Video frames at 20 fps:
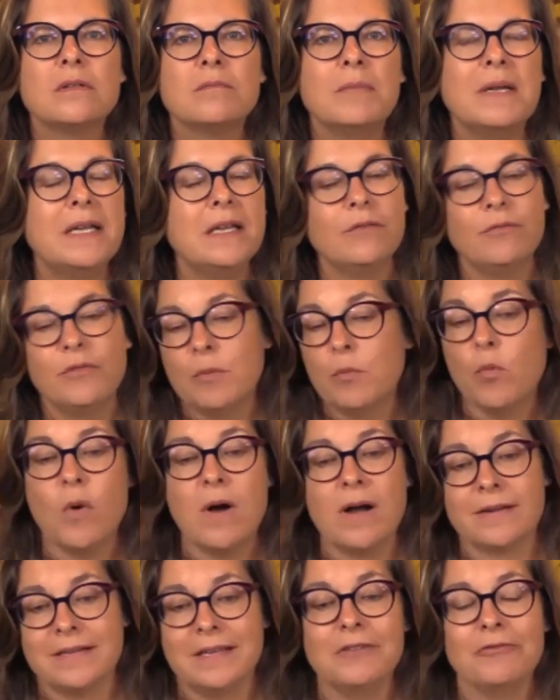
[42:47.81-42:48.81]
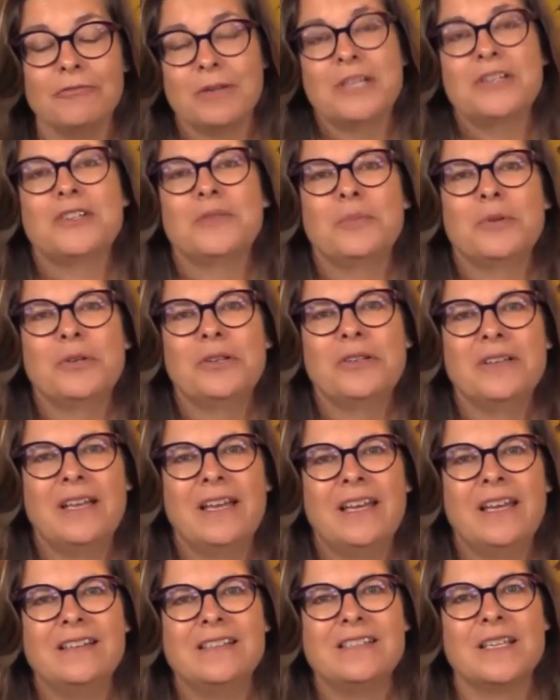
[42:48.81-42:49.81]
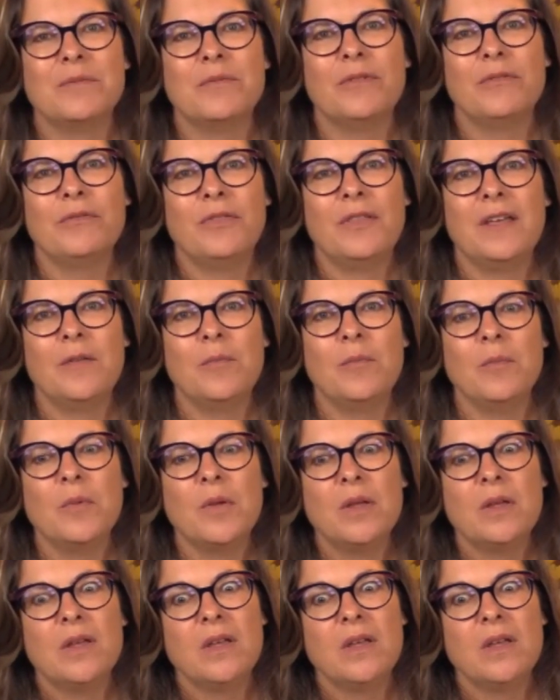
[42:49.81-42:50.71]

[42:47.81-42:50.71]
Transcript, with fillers: Many of them walked in reachable, and some of them